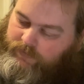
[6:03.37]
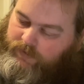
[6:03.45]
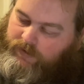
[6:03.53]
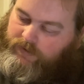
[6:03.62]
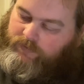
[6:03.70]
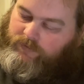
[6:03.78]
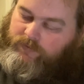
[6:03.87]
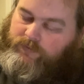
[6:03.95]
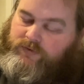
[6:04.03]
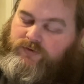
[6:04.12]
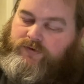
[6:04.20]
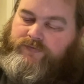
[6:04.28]
and I'm going to
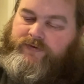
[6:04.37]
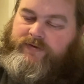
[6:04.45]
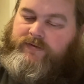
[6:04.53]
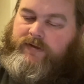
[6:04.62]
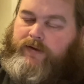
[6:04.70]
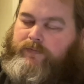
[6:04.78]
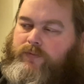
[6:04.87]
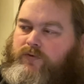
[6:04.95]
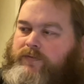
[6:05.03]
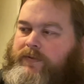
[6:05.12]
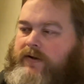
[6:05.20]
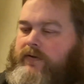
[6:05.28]
enjoy reading that more
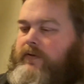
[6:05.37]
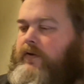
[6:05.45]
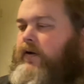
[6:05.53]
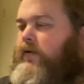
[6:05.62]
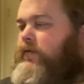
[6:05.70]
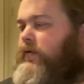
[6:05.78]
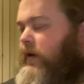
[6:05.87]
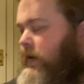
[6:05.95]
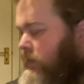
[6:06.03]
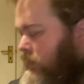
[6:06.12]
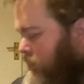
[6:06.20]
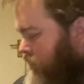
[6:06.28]
about the Hurricanes